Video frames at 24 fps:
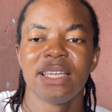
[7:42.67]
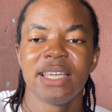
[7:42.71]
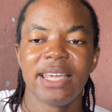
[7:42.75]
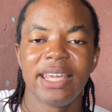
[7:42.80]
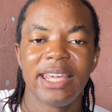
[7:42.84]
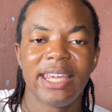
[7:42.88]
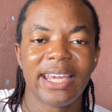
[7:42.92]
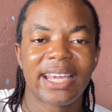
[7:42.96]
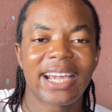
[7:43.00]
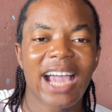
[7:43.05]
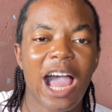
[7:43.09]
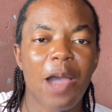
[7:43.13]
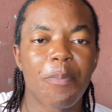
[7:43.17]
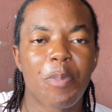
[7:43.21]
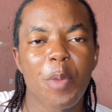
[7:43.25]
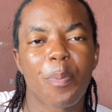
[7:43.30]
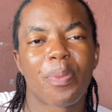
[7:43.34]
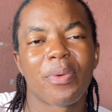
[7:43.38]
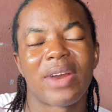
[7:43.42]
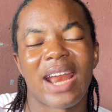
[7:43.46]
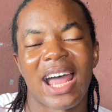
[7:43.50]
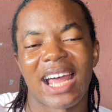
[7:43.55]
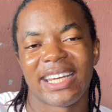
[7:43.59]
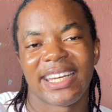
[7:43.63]
Ika
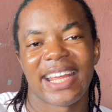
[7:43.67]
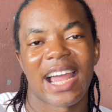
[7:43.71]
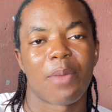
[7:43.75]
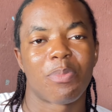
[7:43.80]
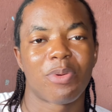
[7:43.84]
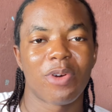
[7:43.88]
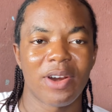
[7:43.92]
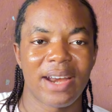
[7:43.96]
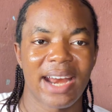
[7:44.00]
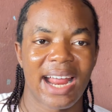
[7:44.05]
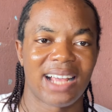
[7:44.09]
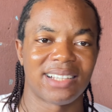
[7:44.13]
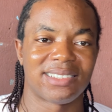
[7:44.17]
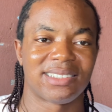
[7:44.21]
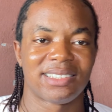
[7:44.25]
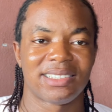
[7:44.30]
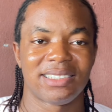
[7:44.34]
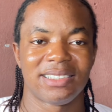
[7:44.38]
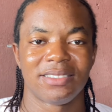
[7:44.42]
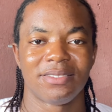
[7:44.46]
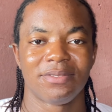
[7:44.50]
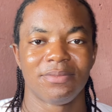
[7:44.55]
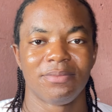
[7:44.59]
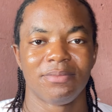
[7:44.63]
people na their
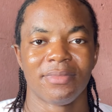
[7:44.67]
brothers,